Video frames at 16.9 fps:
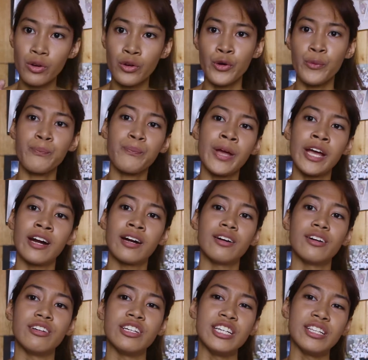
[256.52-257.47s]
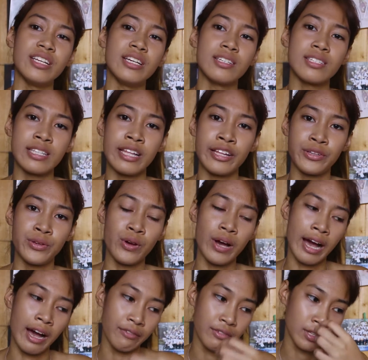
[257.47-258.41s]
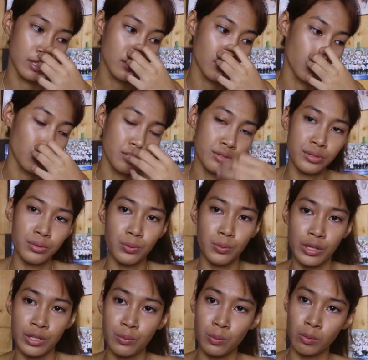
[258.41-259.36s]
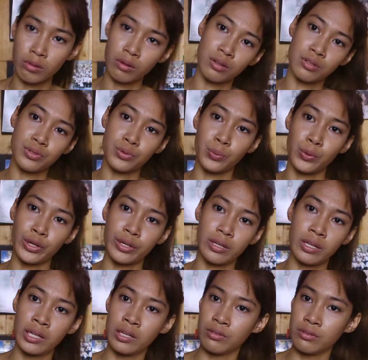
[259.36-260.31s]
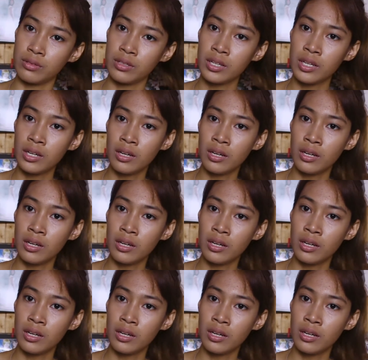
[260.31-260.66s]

compare readings that you have. It will also work in